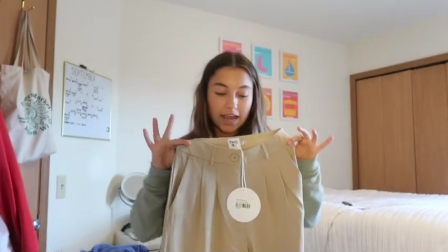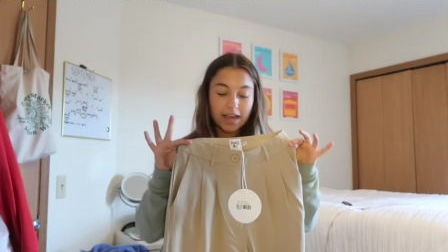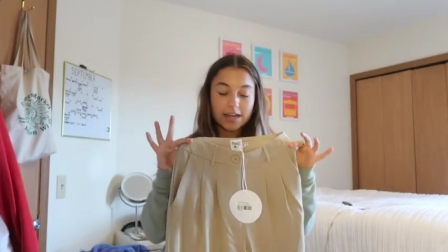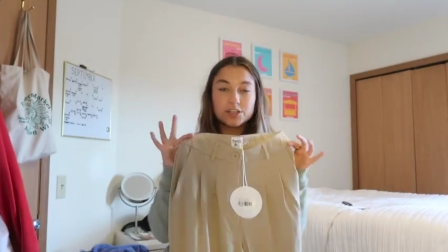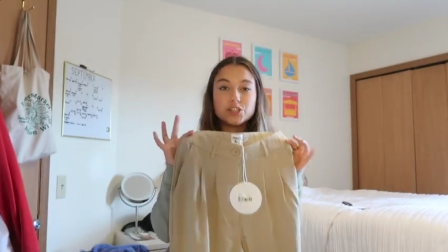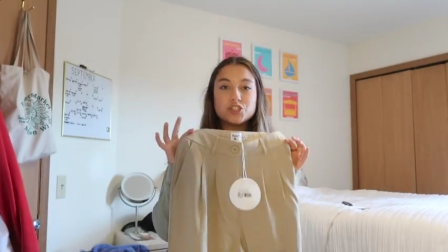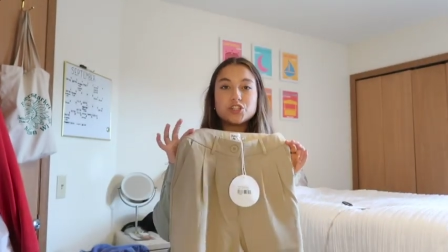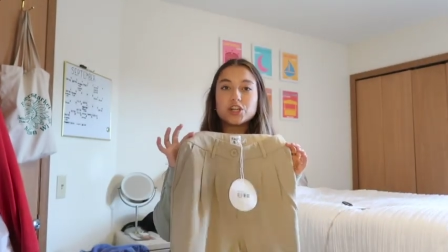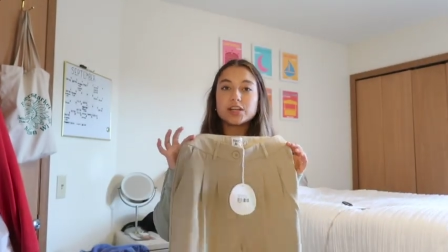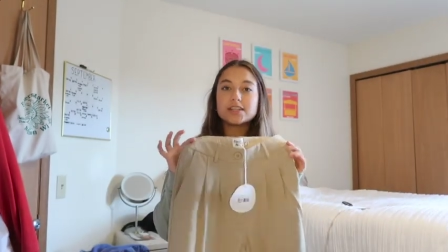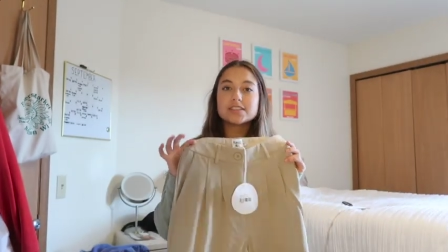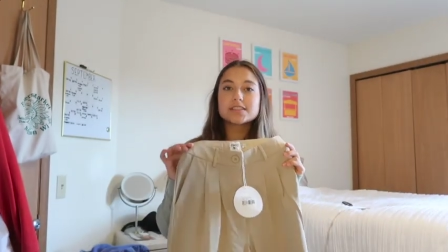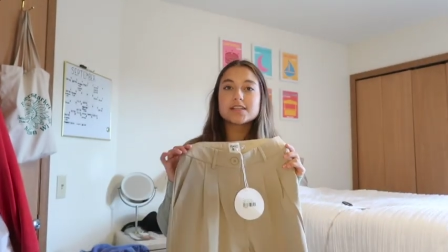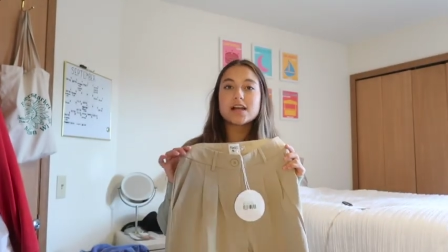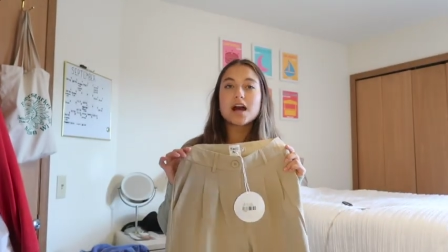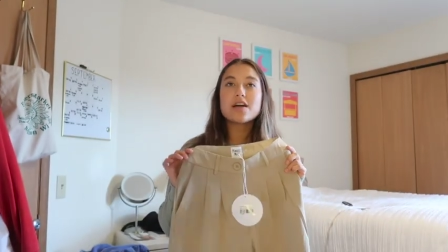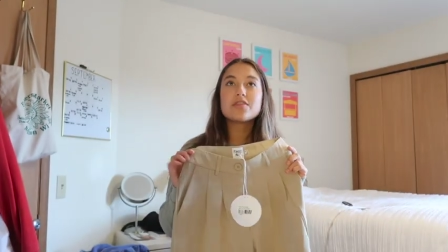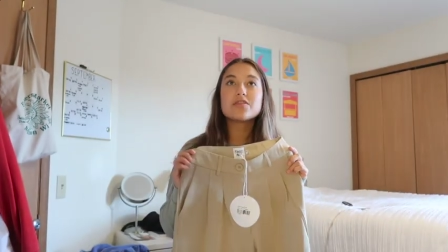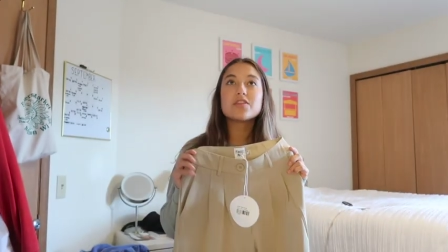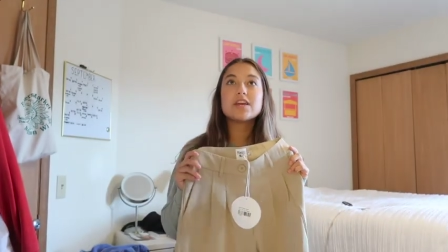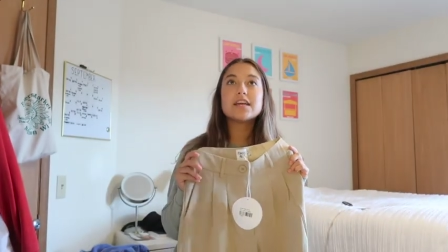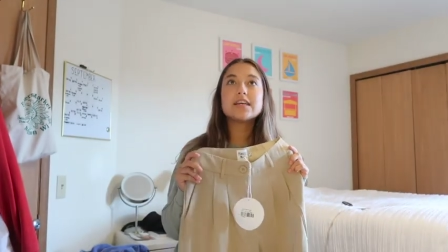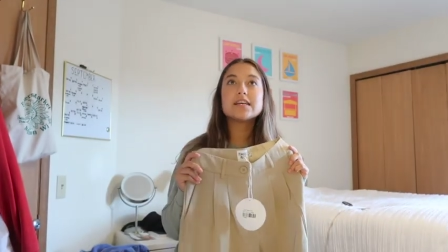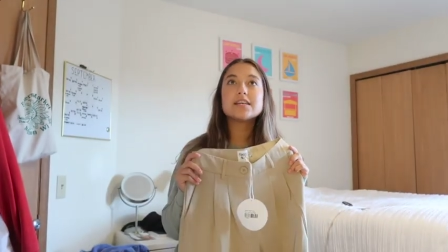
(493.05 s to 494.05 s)
I just
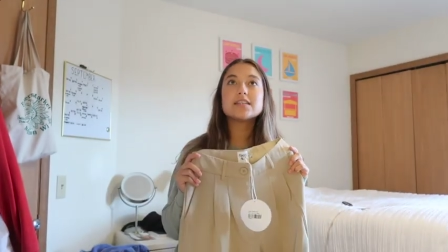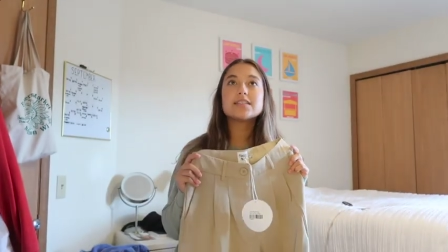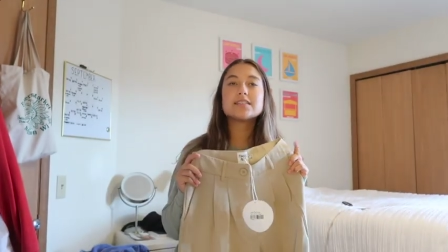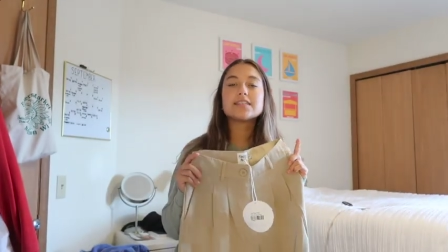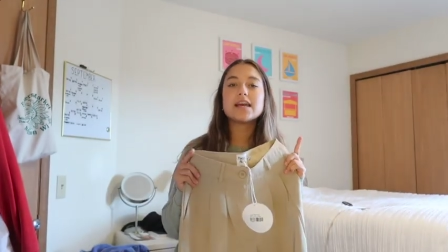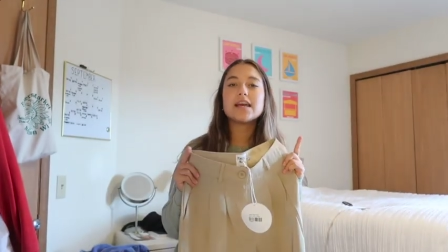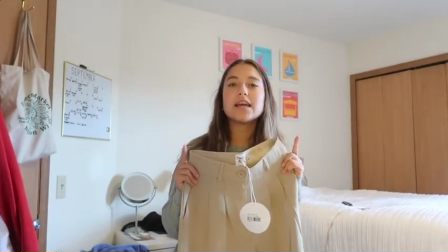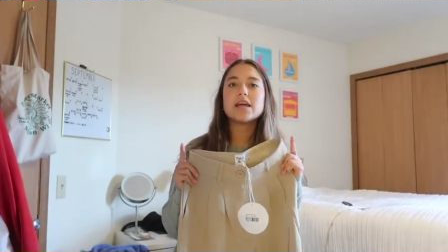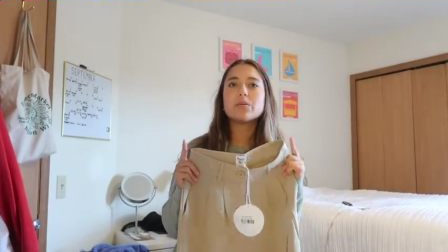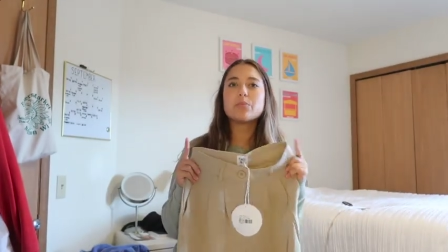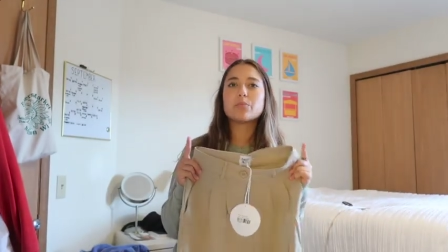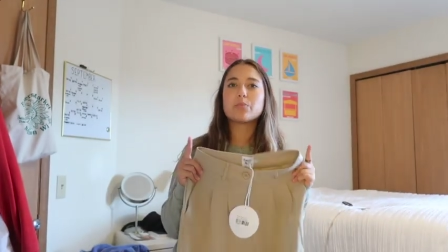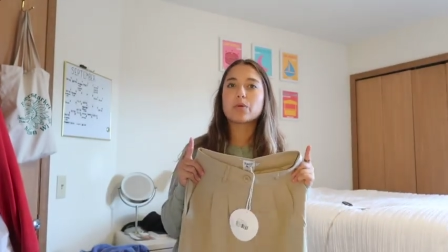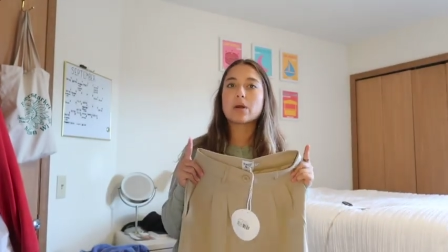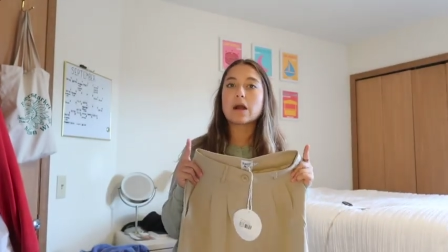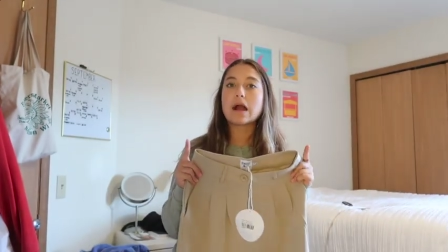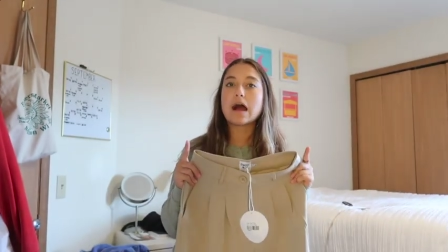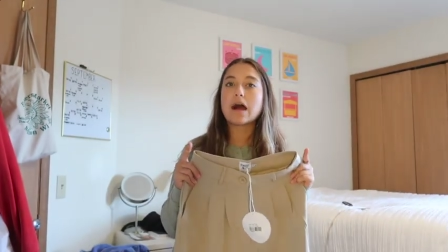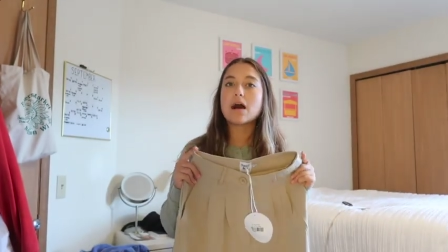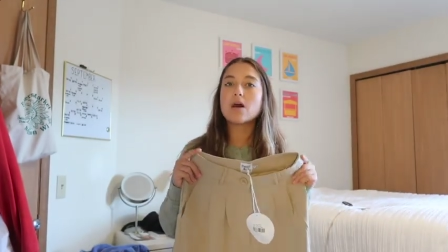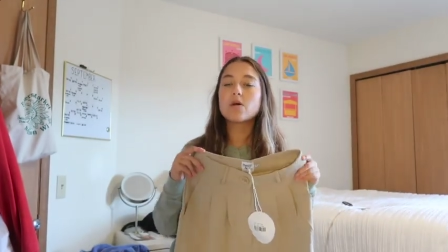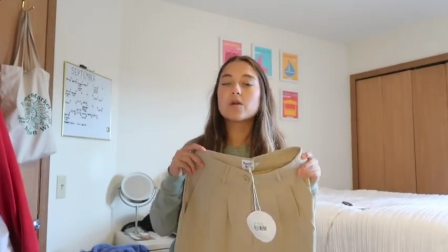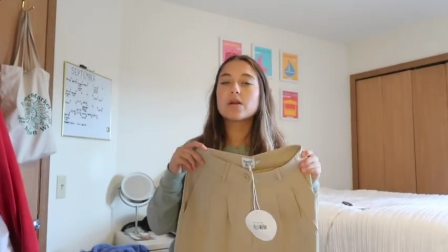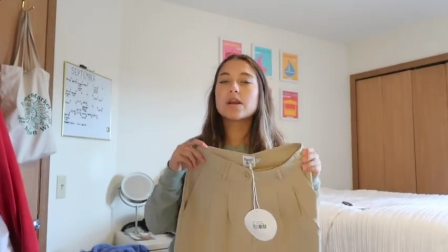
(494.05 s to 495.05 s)
got these in
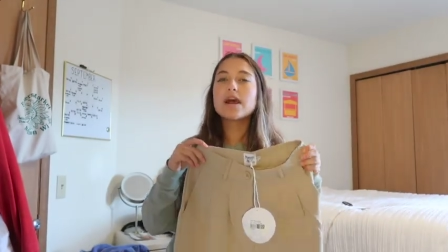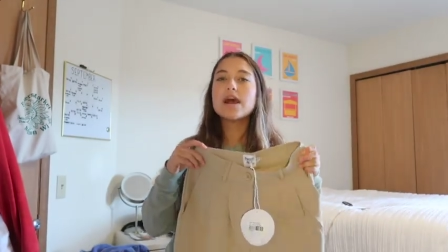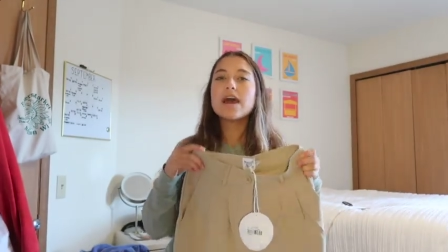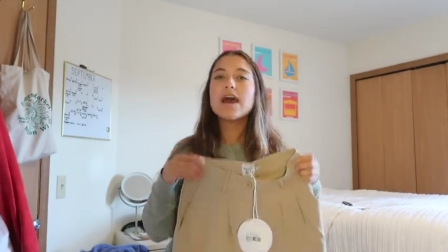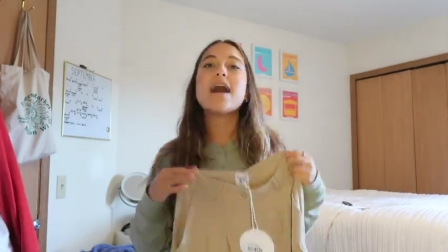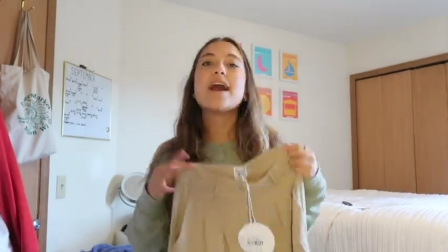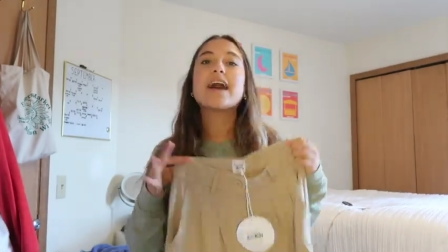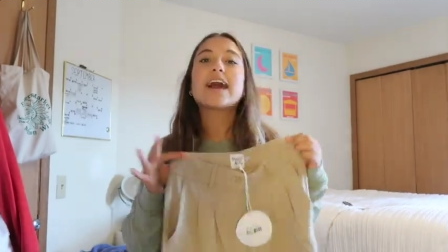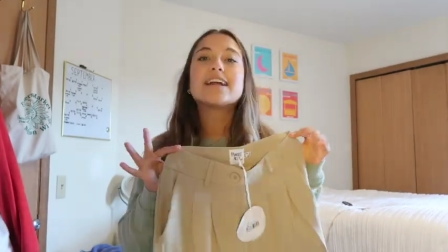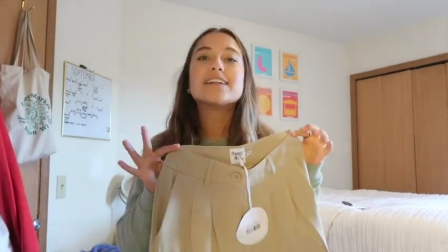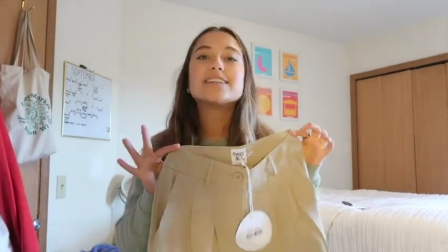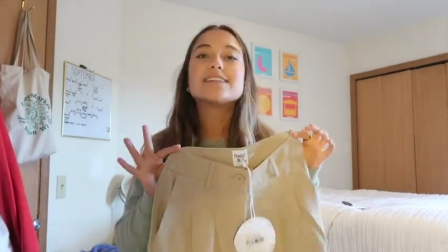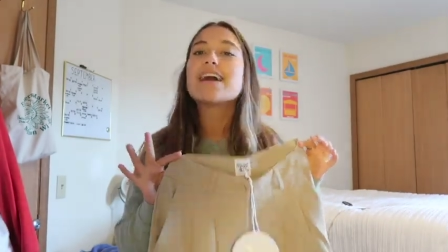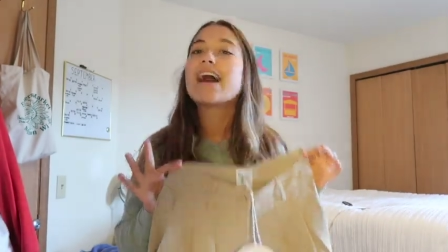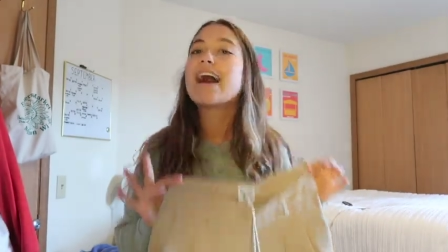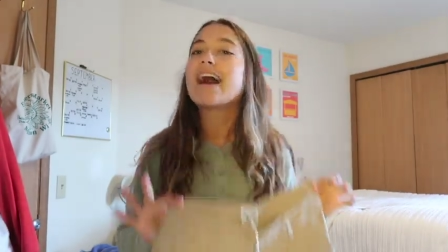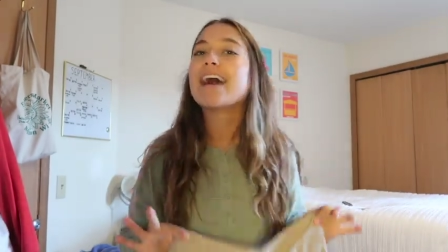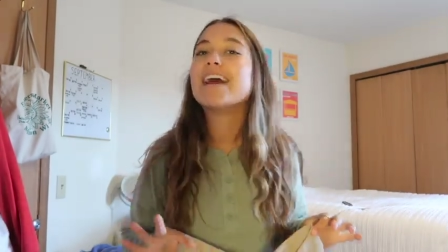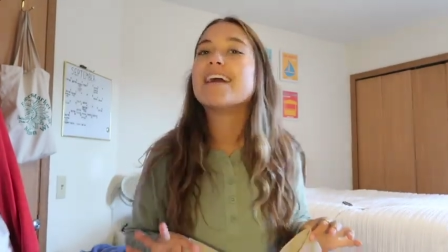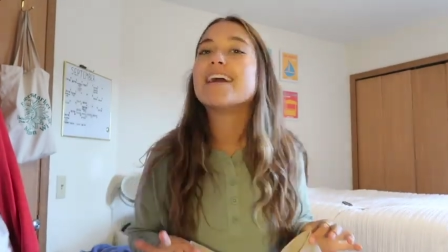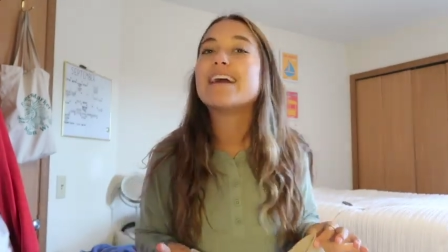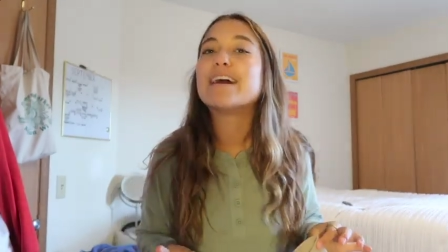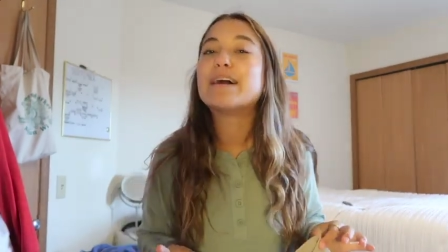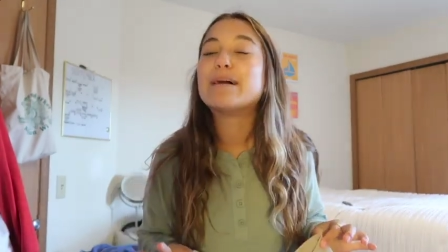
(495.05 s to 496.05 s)
brown and
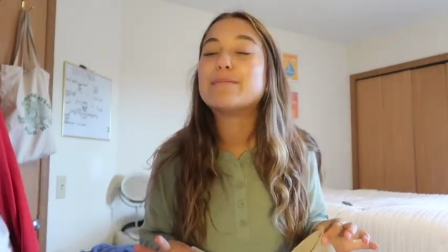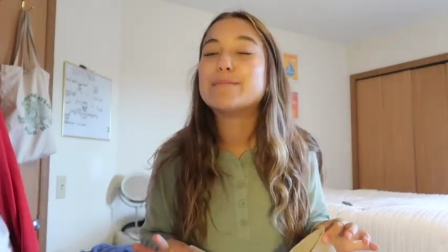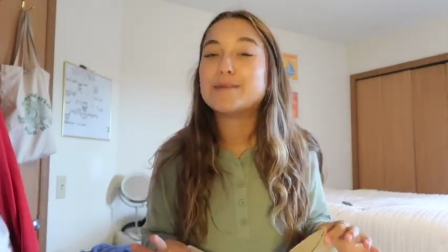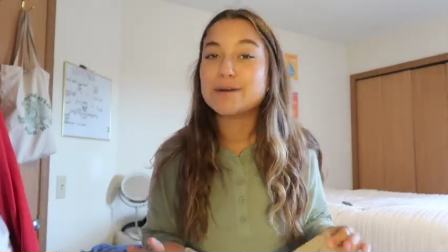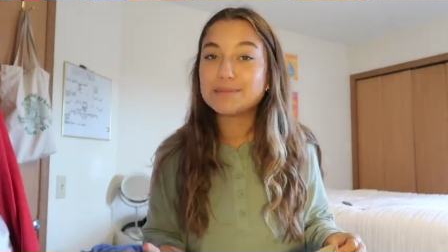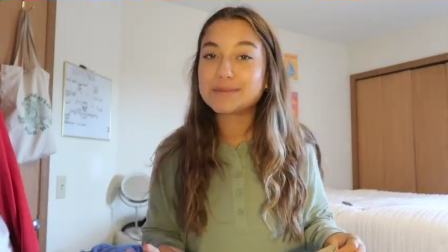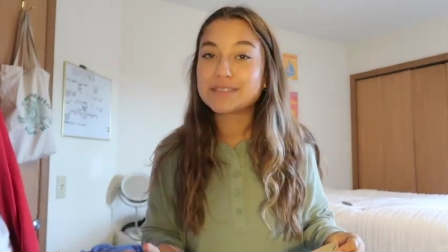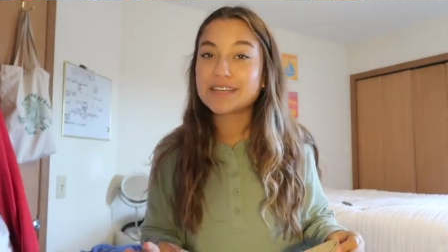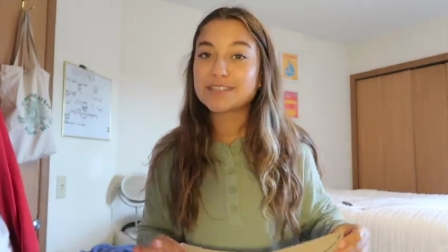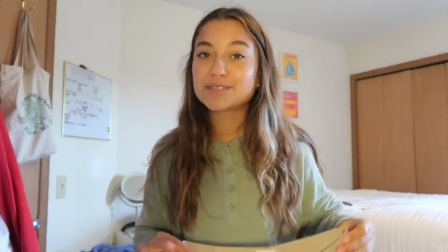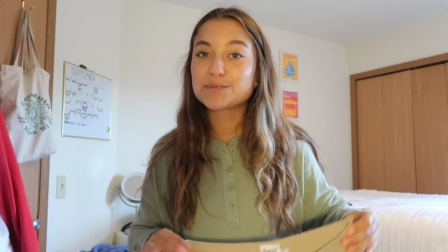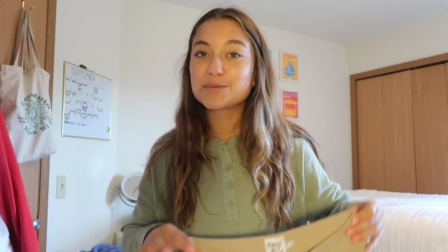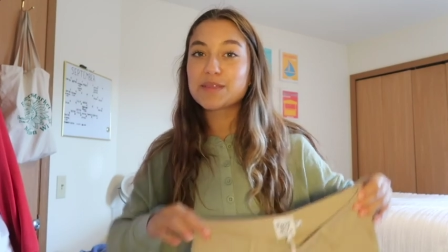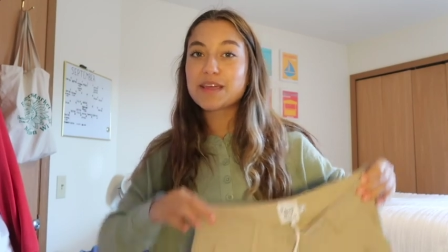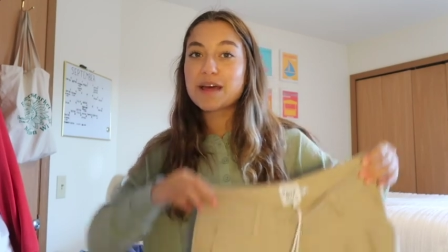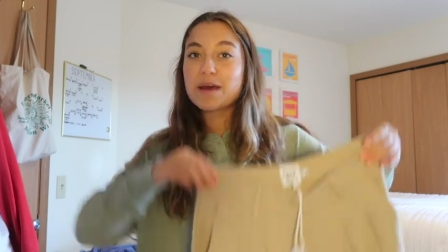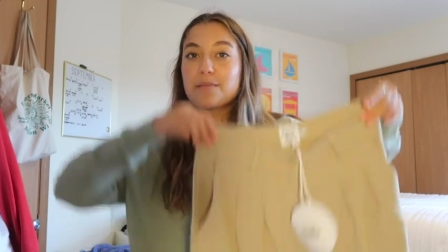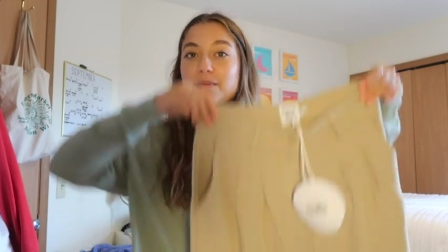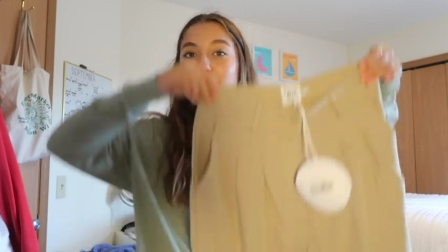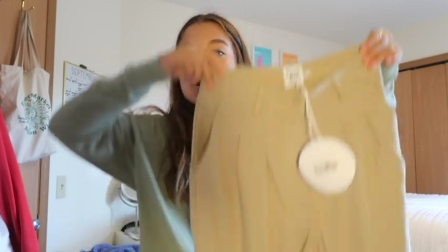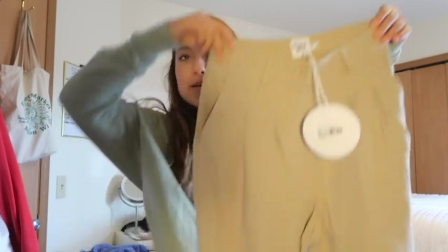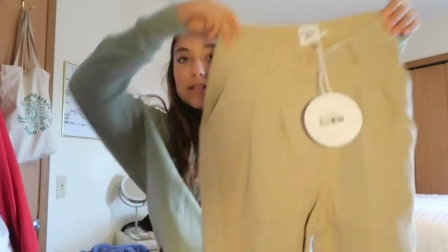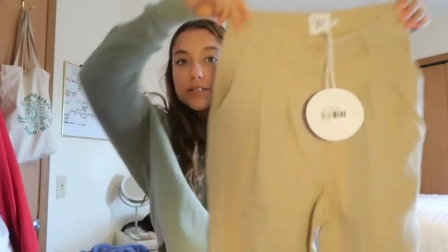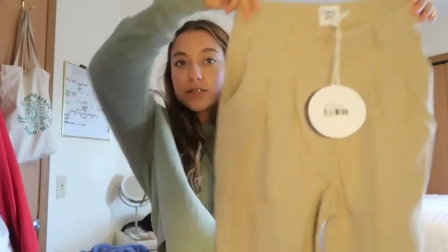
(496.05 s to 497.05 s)
I am obsessed with them.